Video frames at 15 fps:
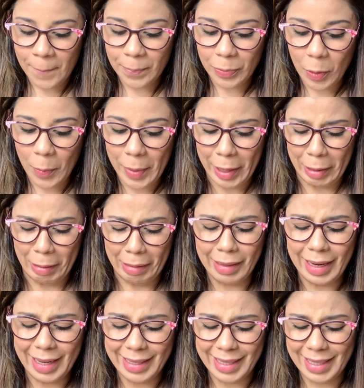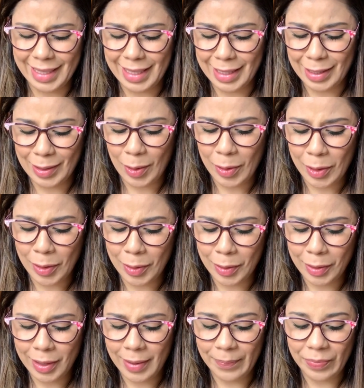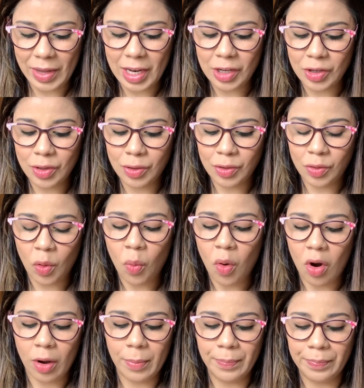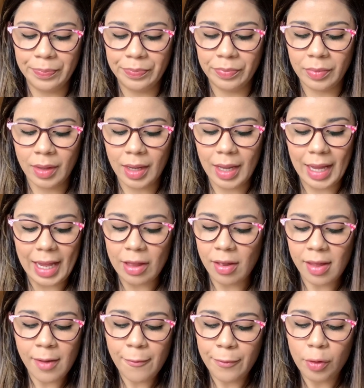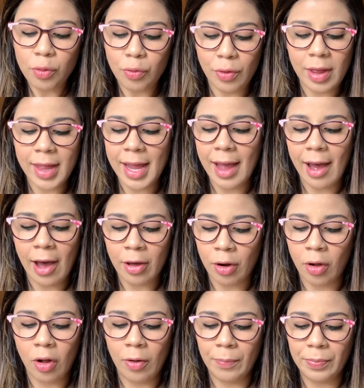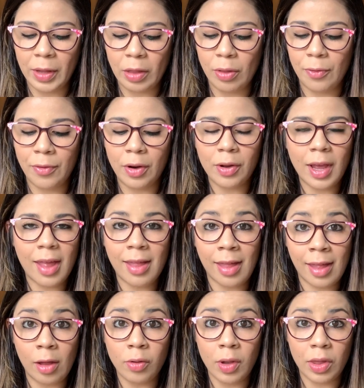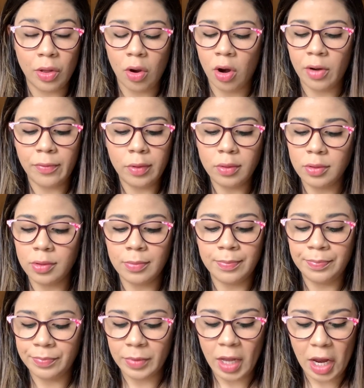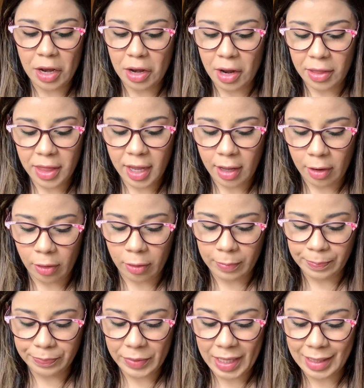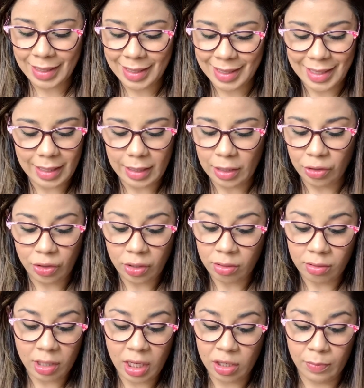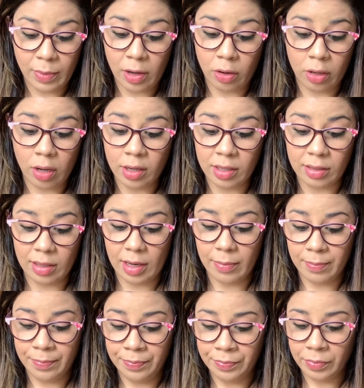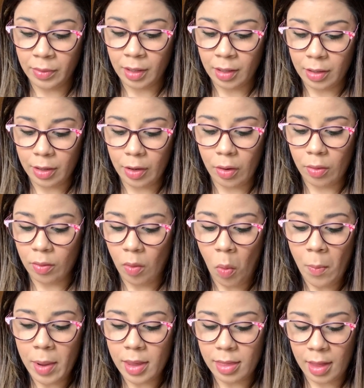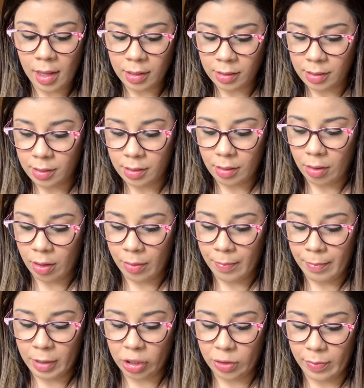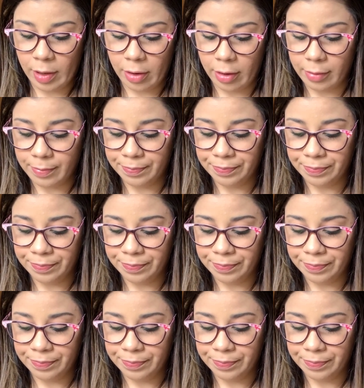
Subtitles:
Oh my goodness, this is so good. And it's just so warm. It doesn't feel greasy at all. Like the funnel cakes you sell you at the carnivals, nothing at all. It just tastes better, honestly. Homemade things are much better.